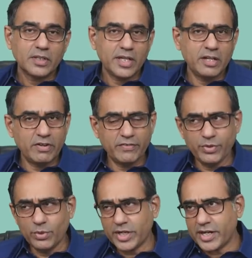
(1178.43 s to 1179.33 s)
And even if you
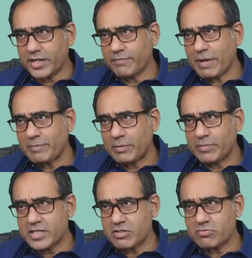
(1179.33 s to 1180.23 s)
look at, if my
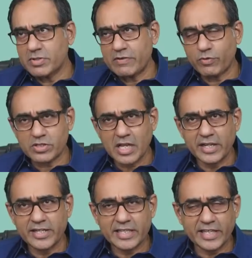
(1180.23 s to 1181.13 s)
memory shows me that for
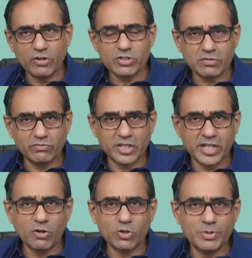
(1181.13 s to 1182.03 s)
Sanghi, I think it's
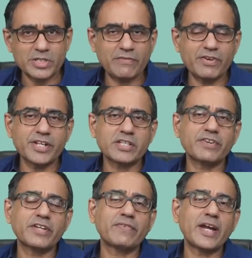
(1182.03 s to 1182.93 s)
working out to be
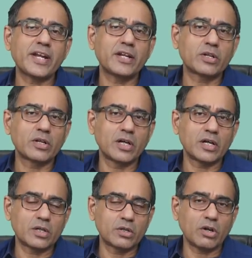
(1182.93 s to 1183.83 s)

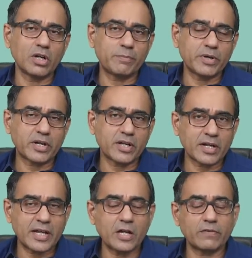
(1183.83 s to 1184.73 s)
$70-75 per ton
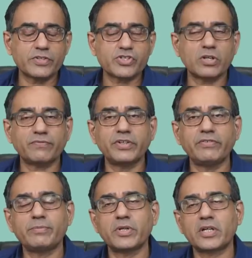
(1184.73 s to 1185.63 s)
kind of stuff,
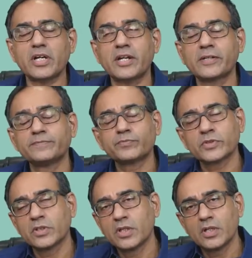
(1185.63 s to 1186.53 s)
EV per ton.
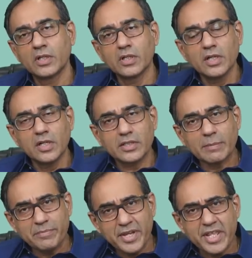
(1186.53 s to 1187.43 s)
The
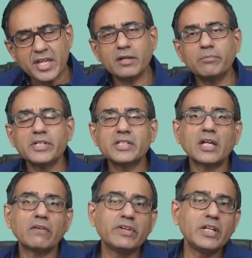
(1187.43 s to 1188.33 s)
many companies are
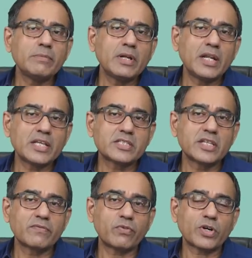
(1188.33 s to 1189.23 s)
available less
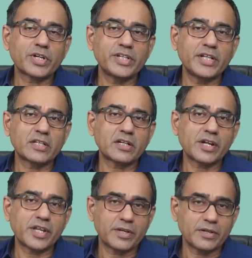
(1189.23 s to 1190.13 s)
than 40 and
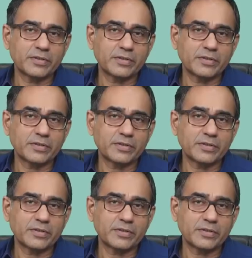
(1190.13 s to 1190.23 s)
30.